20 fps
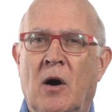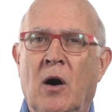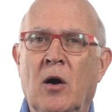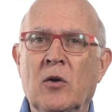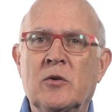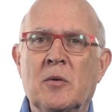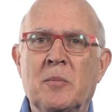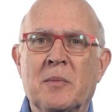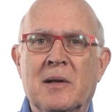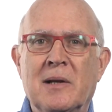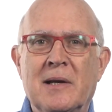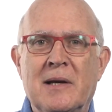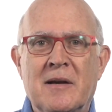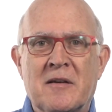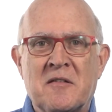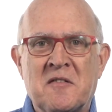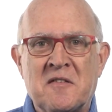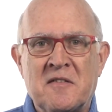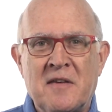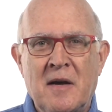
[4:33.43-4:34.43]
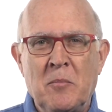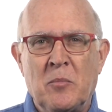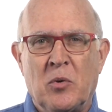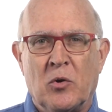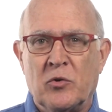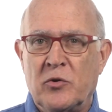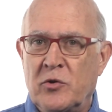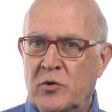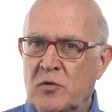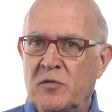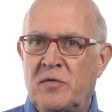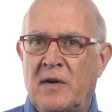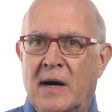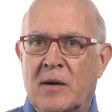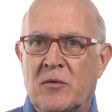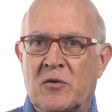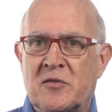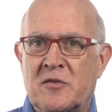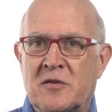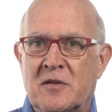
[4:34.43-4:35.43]
ultimately assemble new
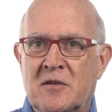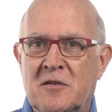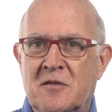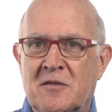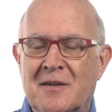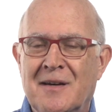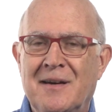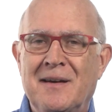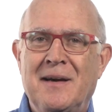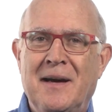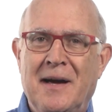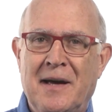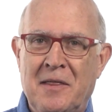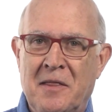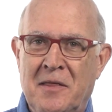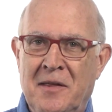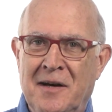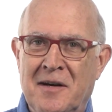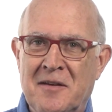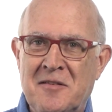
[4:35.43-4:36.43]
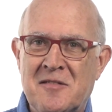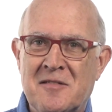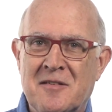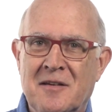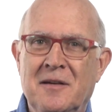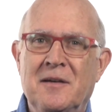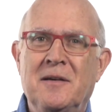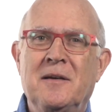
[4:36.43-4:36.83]
viruses and thus